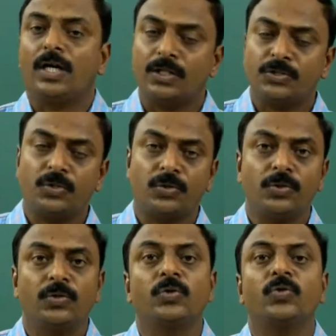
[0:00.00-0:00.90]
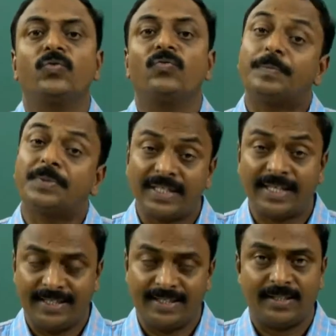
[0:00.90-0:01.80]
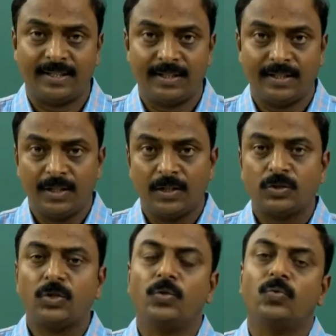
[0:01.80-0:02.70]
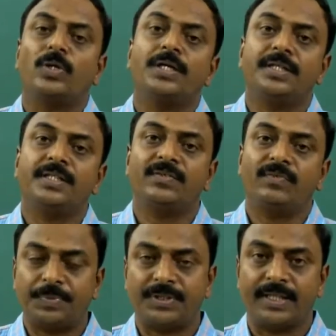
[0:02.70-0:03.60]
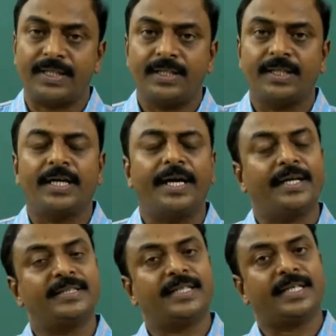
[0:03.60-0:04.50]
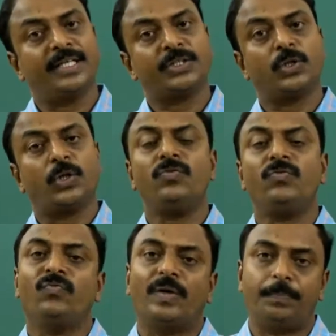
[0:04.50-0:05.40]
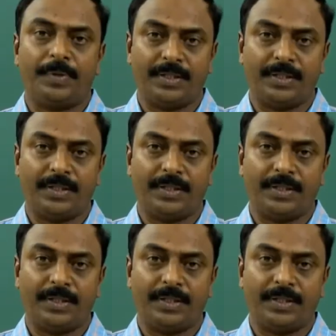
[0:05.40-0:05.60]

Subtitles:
also website. So what is a website? It is a collection of web